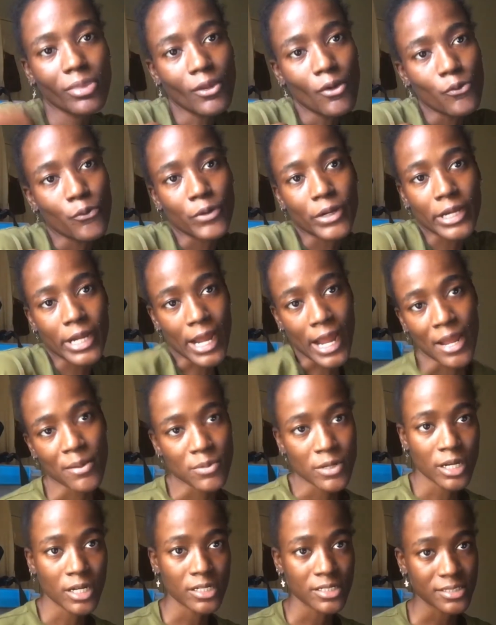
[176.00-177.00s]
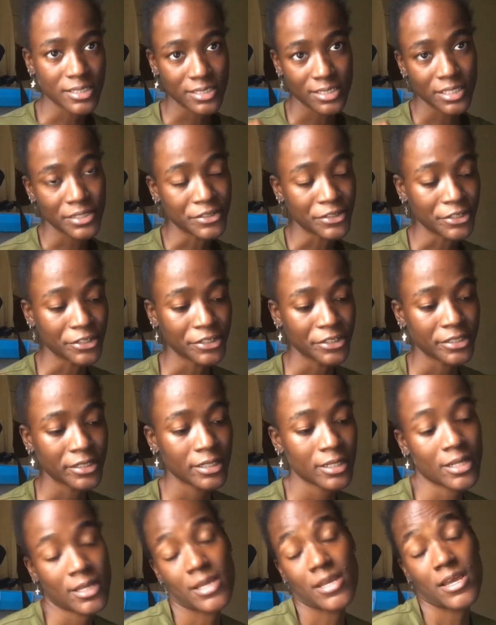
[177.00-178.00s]
where I'm considered,
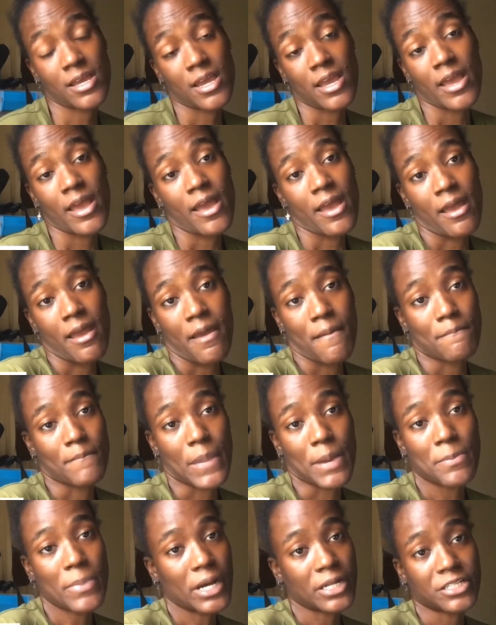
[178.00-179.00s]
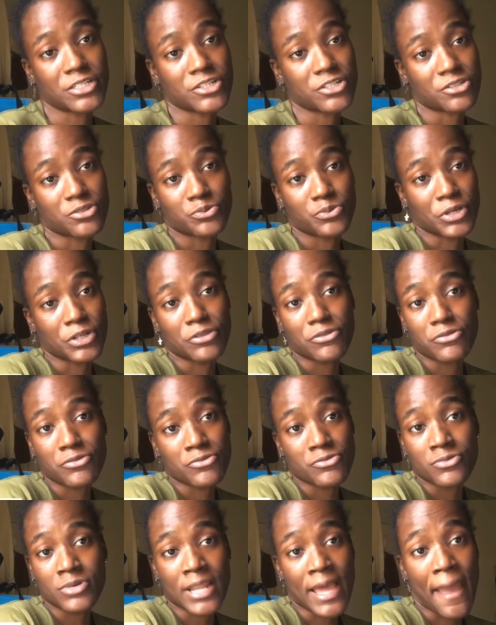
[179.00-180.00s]
my body just went
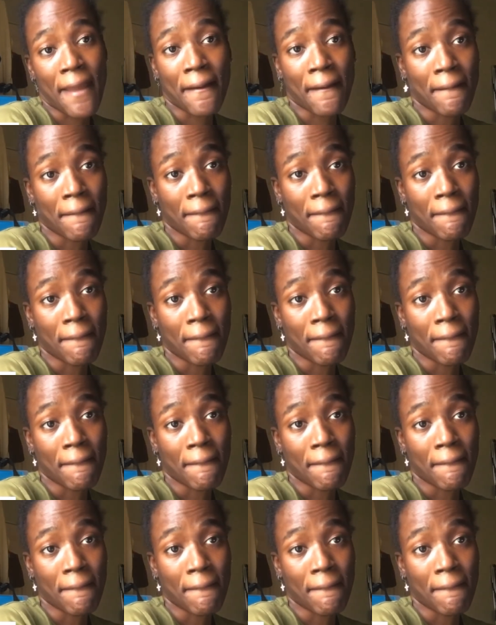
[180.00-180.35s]
through like